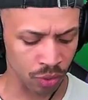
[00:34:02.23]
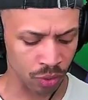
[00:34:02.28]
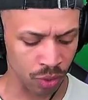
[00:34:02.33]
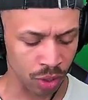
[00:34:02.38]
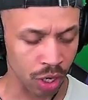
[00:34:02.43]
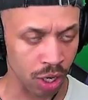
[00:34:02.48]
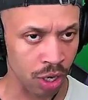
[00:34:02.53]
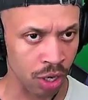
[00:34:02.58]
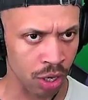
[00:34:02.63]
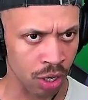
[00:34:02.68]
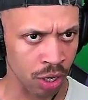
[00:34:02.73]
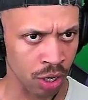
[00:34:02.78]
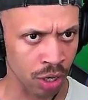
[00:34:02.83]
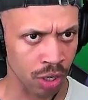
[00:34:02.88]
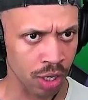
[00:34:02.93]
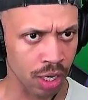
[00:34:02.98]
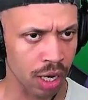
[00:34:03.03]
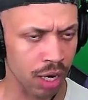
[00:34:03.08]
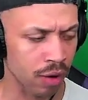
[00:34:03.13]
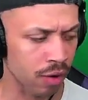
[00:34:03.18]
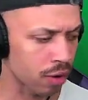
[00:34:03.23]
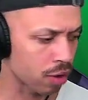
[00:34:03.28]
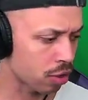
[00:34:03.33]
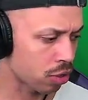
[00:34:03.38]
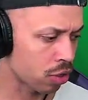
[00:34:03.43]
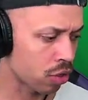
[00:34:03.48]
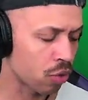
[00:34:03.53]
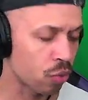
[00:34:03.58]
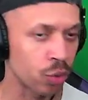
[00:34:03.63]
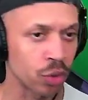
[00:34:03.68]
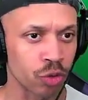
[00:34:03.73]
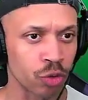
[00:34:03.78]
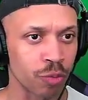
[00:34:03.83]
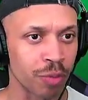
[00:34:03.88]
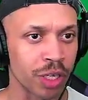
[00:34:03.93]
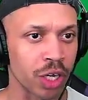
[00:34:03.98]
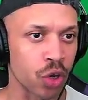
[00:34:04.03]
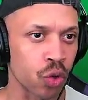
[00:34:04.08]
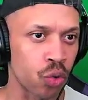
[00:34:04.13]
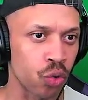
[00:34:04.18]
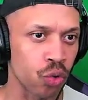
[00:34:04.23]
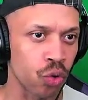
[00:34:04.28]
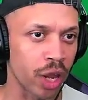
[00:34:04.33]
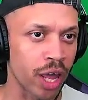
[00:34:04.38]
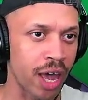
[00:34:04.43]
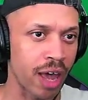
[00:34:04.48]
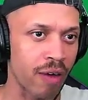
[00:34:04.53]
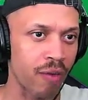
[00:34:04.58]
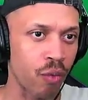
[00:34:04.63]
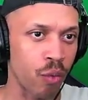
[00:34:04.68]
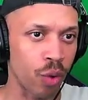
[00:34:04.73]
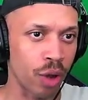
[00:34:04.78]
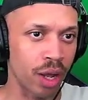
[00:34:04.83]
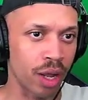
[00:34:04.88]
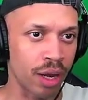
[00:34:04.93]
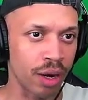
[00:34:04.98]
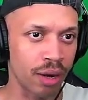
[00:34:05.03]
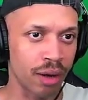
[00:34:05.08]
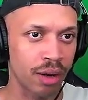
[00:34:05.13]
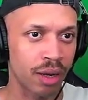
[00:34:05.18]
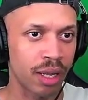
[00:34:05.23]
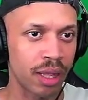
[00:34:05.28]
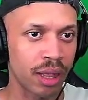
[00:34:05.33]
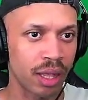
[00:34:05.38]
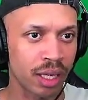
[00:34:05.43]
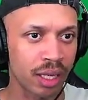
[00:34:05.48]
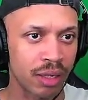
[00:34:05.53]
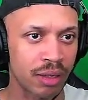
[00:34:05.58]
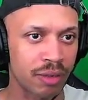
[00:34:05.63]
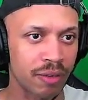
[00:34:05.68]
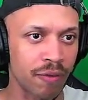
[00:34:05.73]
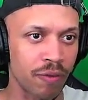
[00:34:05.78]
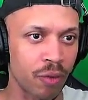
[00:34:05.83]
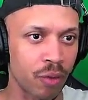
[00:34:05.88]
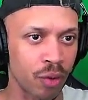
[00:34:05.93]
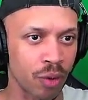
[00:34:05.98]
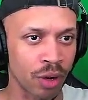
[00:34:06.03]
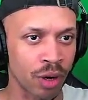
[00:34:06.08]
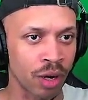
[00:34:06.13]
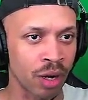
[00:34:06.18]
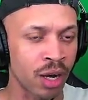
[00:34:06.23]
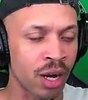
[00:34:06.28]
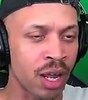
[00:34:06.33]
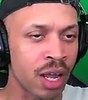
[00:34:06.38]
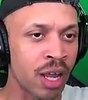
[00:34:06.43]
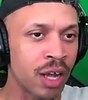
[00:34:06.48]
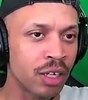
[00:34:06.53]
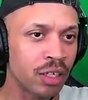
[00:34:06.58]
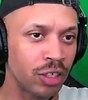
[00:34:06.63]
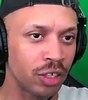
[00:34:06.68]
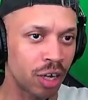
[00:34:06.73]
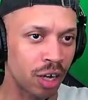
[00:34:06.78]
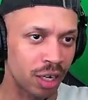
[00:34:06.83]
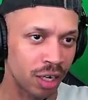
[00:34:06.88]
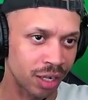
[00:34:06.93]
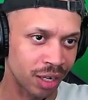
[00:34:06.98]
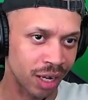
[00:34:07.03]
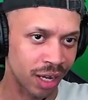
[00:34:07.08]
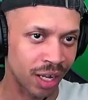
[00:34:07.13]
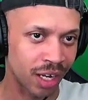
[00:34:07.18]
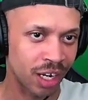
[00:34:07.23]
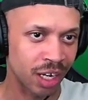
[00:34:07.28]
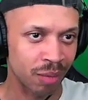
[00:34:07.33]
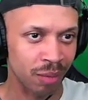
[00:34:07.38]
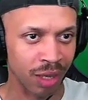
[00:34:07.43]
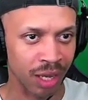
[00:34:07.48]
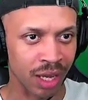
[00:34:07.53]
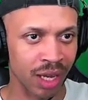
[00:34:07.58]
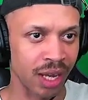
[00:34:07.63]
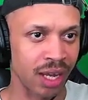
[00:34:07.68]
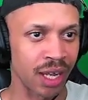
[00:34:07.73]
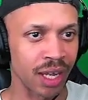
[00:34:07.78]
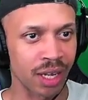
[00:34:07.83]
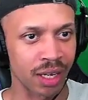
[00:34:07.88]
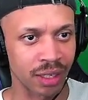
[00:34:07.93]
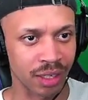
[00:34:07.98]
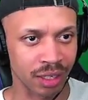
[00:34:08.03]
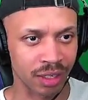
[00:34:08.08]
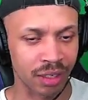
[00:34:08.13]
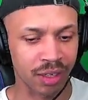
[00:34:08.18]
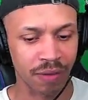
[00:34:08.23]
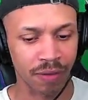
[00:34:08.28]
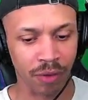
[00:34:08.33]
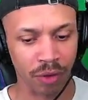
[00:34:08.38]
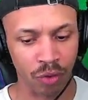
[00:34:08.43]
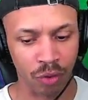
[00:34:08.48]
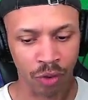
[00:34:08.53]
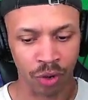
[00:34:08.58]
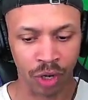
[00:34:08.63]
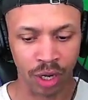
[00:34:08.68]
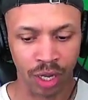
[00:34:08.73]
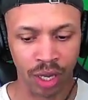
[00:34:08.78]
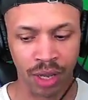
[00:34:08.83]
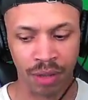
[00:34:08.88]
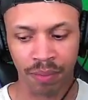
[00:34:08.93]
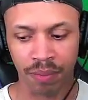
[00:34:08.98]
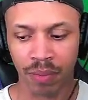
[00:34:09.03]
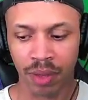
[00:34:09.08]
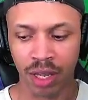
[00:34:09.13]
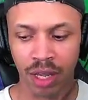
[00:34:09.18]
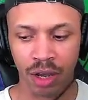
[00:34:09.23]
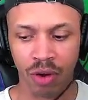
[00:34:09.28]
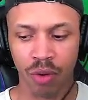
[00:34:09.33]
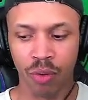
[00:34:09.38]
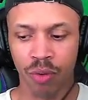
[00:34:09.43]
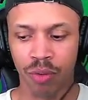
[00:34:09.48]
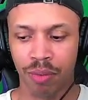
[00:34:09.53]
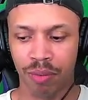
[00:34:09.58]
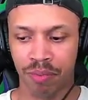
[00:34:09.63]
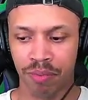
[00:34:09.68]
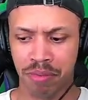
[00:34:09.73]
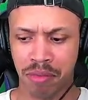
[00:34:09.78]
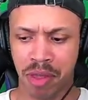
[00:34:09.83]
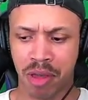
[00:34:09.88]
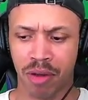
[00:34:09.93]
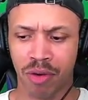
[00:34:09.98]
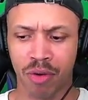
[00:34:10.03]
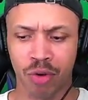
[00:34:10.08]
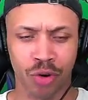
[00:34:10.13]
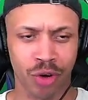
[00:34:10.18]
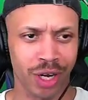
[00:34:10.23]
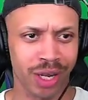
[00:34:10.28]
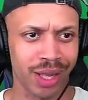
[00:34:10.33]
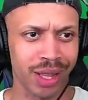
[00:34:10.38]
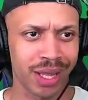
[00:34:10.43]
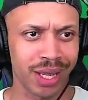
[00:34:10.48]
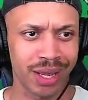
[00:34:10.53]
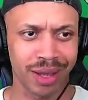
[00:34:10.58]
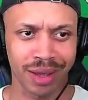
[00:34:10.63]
her character, which will be cool to have one at least for Dawn of Diademia and Dusk of Accordia accordingly,